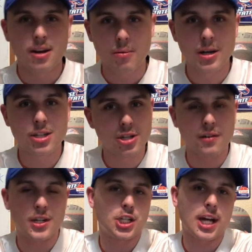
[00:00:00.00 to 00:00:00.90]
we
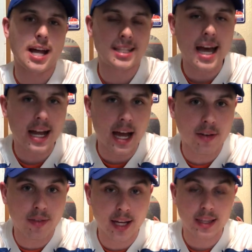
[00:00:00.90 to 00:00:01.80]
deserved a chance, that kind
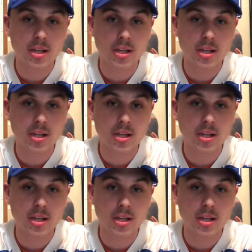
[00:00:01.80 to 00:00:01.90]
of thing.